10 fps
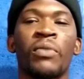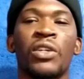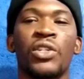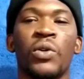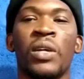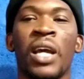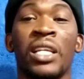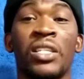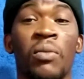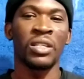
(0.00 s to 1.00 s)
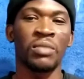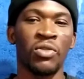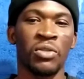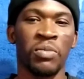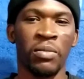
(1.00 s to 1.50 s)
show you guys some
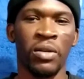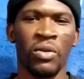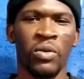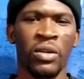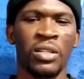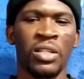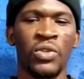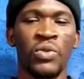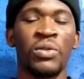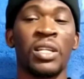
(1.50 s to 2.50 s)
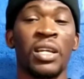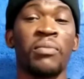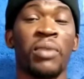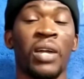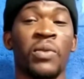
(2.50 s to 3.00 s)
most popular words used in
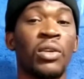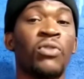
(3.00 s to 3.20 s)
Patwa.